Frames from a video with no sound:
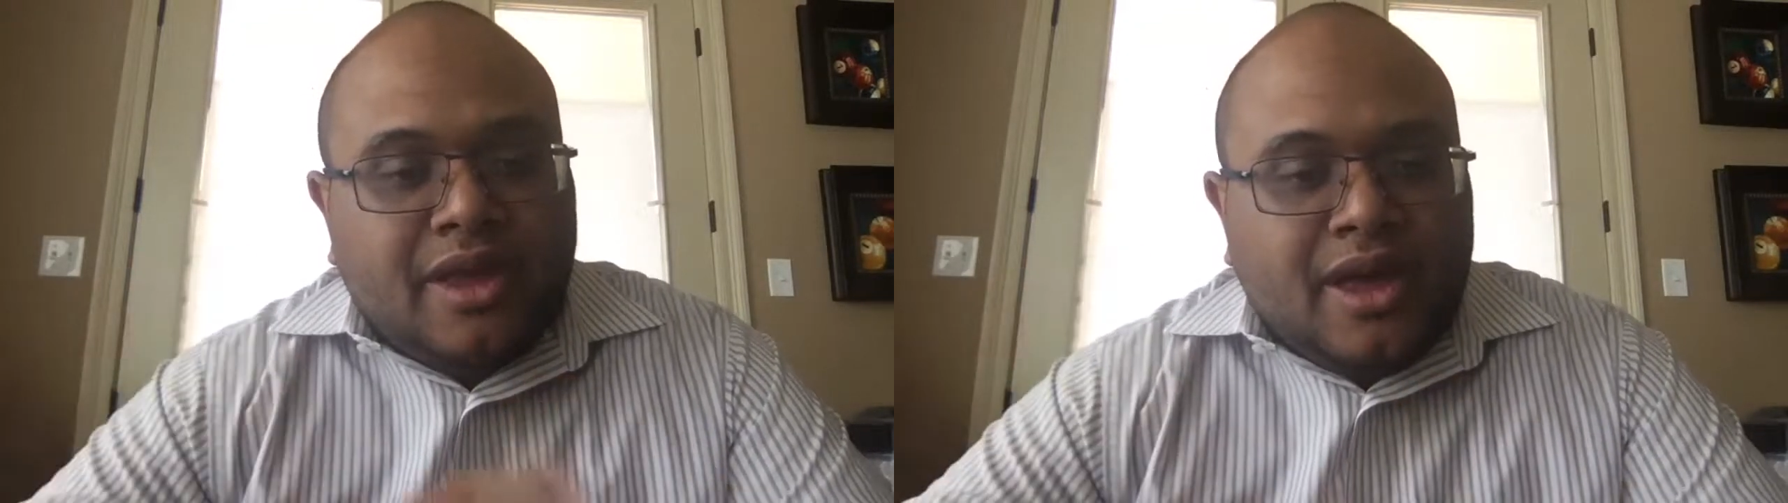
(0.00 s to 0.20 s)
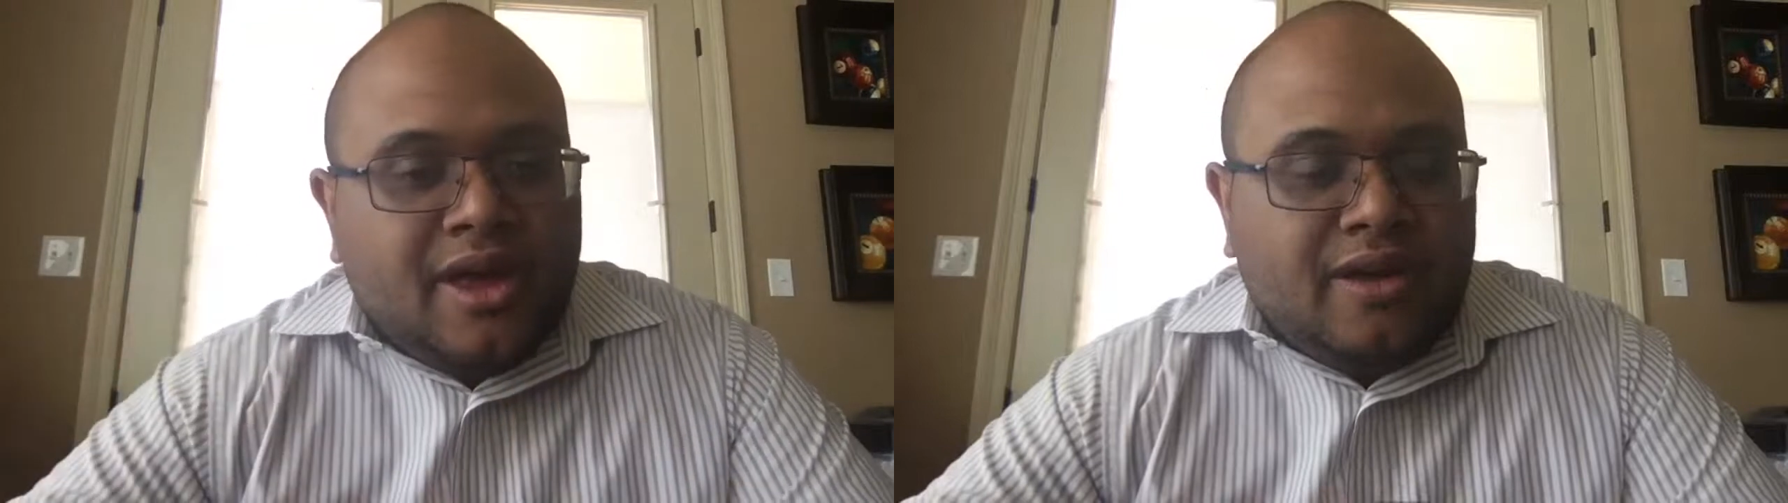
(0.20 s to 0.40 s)

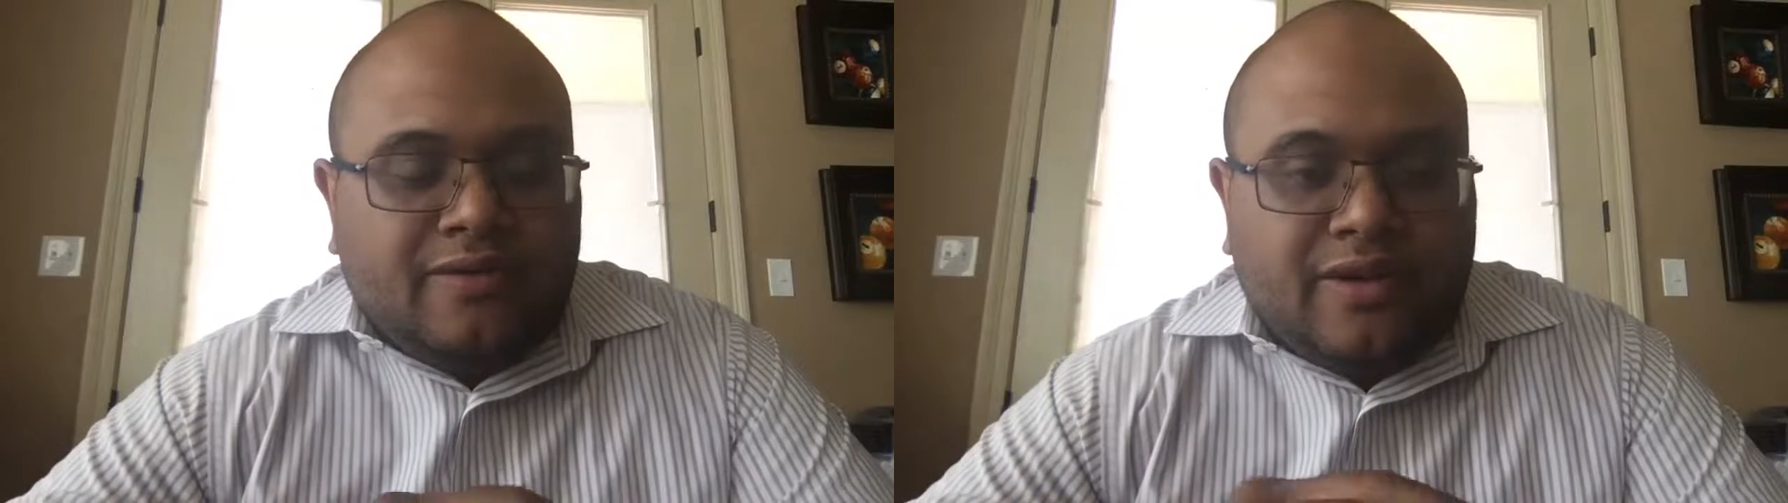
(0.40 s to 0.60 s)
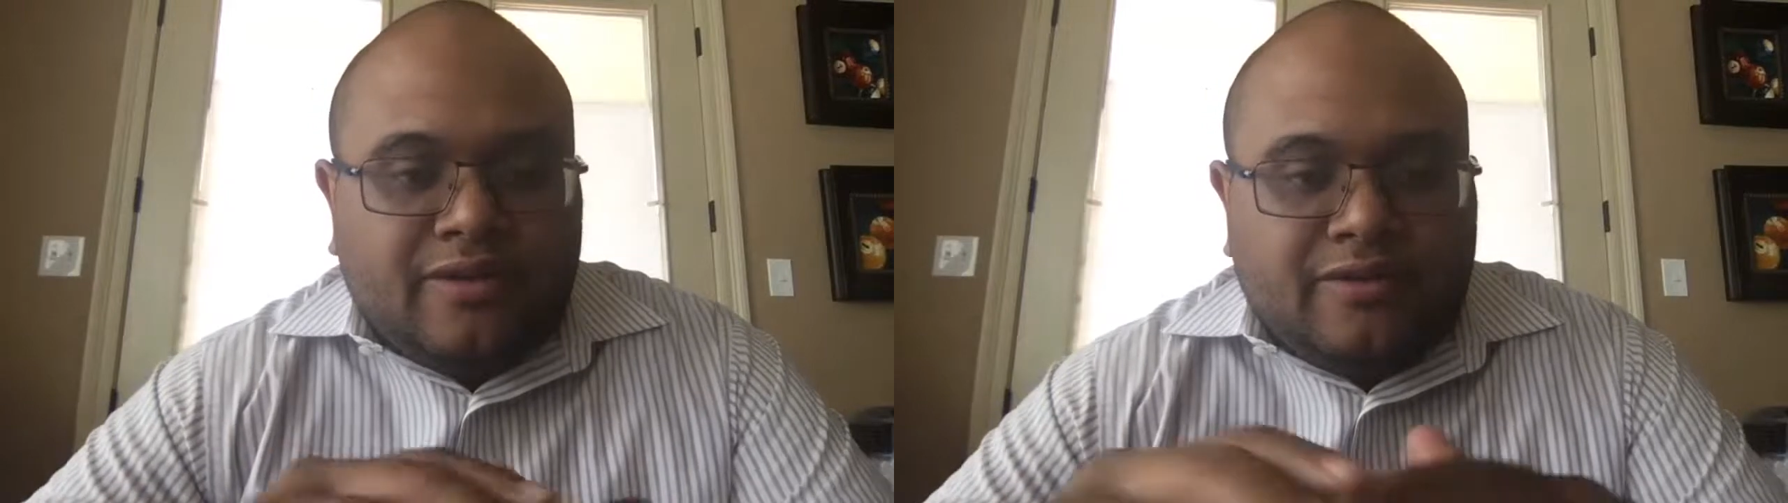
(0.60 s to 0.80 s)
in front
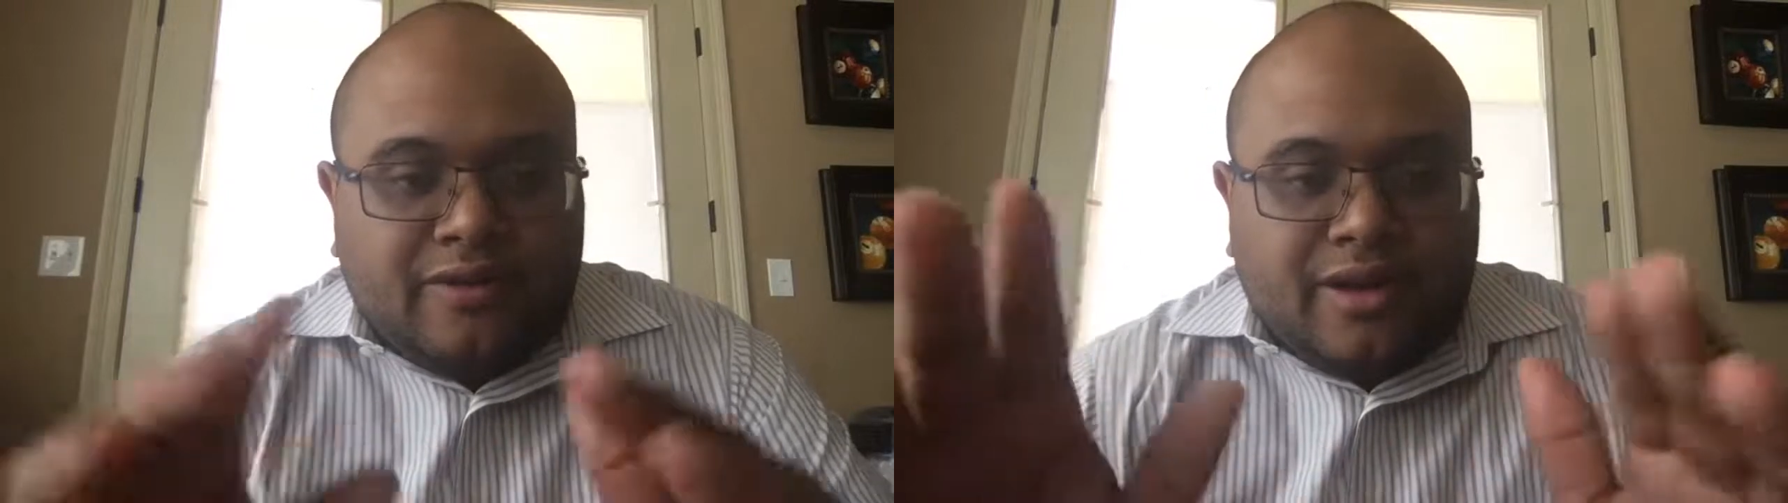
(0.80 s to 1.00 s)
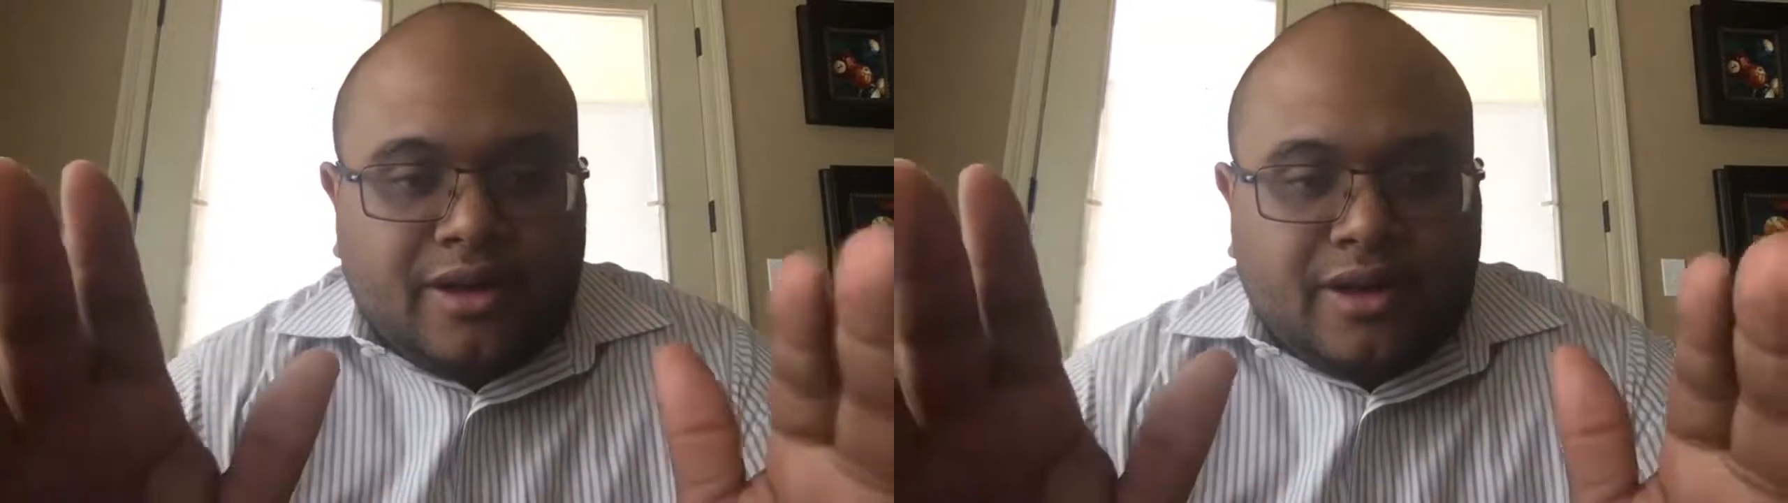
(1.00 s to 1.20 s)

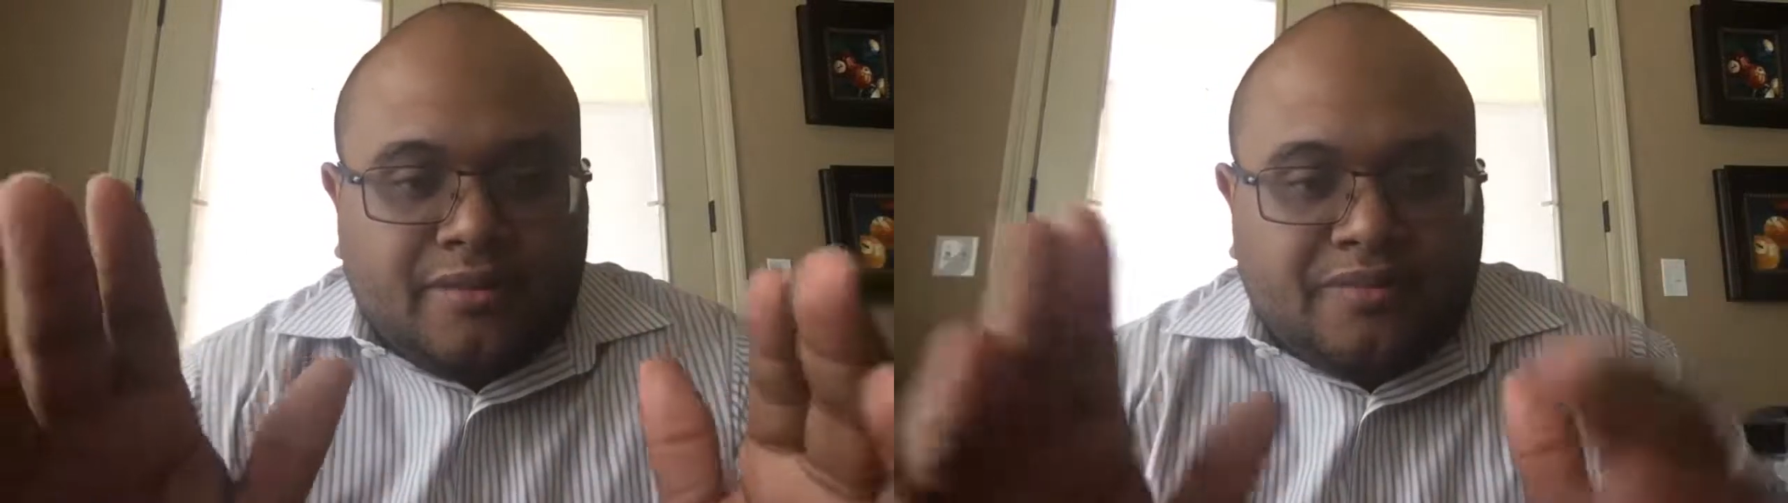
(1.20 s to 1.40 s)
of